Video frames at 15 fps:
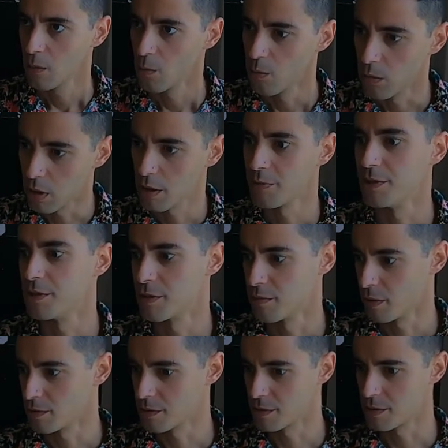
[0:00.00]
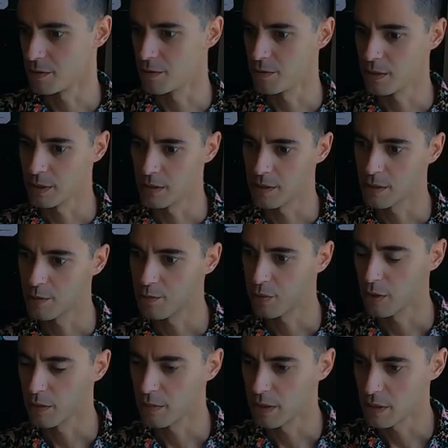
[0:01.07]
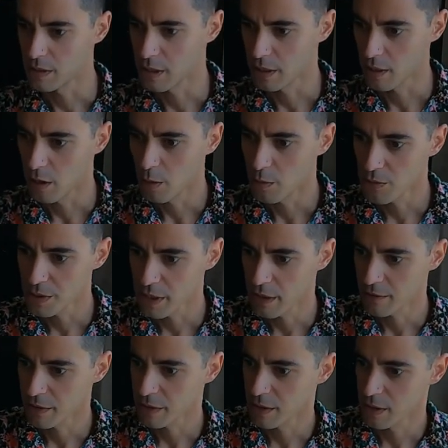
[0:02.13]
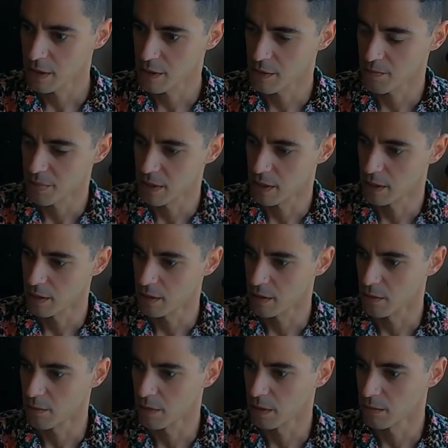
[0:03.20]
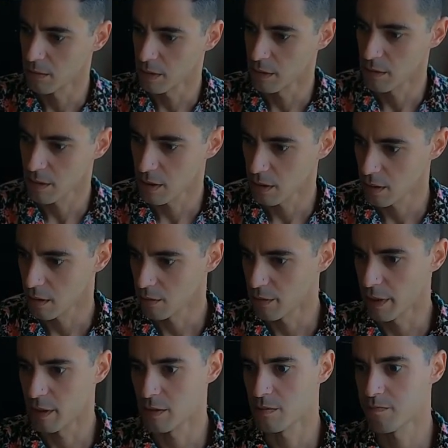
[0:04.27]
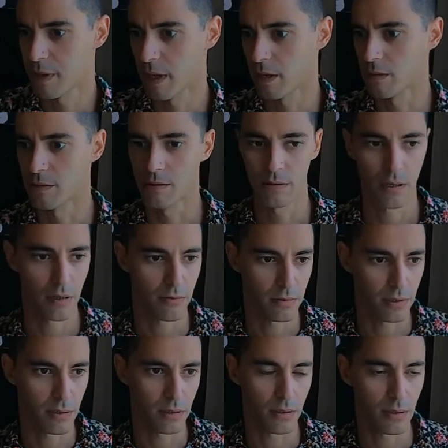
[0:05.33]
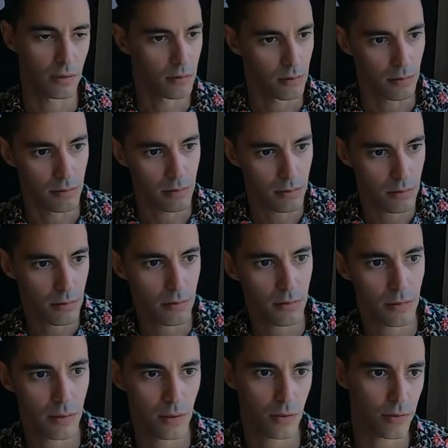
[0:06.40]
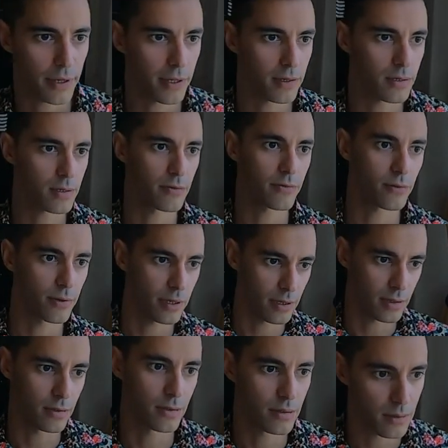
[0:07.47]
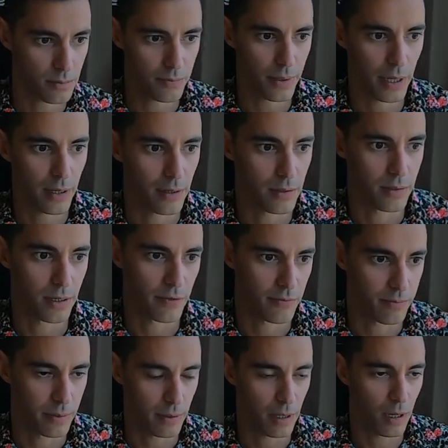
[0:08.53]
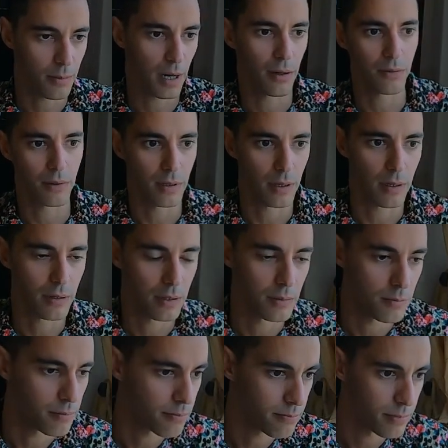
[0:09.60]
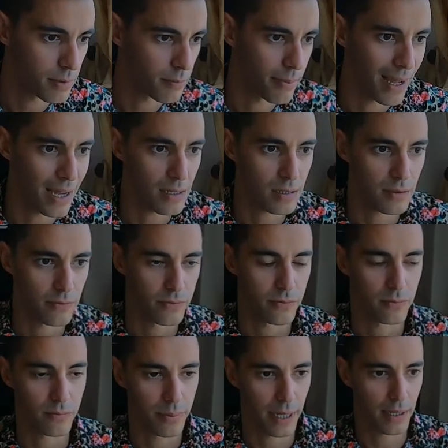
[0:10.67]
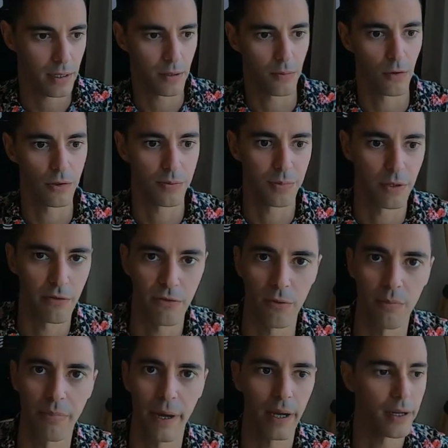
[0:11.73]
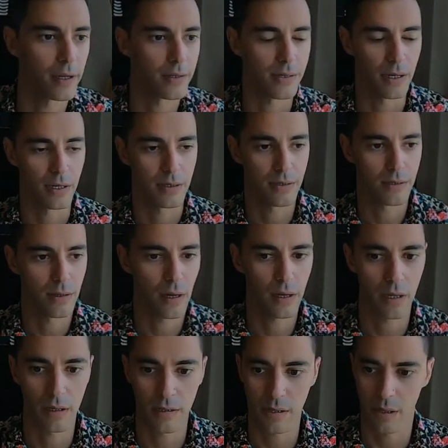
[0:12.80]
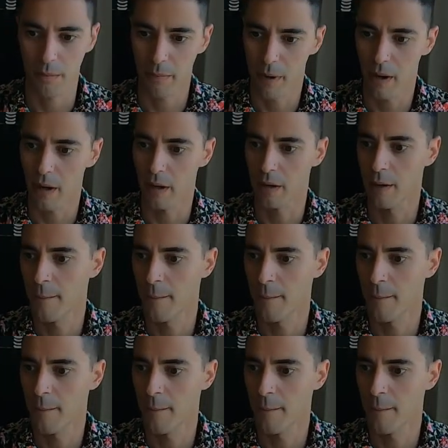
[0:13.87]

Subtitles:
what are we supposed to do at this point? Because like almost everything's been, when you think of the greatest painters, the greatest of greatest painters have come out there in the past, have painted the most beautiful paintings, and it's done, and it's like, man.